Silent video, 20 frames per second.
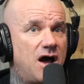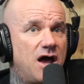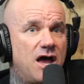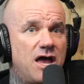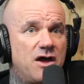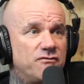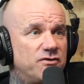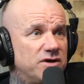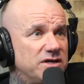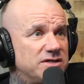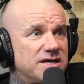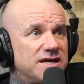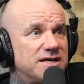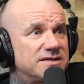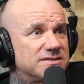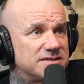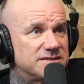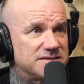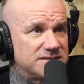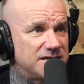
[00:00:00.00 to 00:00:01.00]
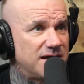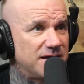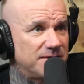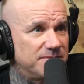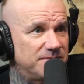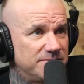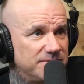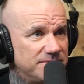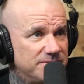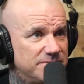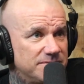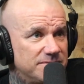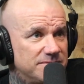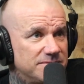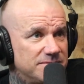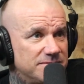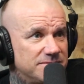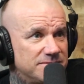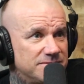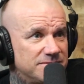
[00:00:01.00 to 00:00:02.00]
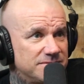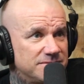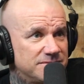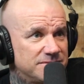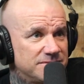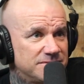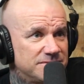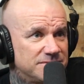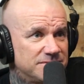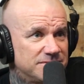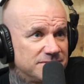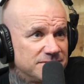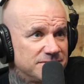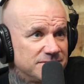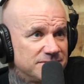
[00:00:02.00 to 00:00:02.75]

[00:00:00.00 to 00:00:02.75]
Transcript: every day is the same. There's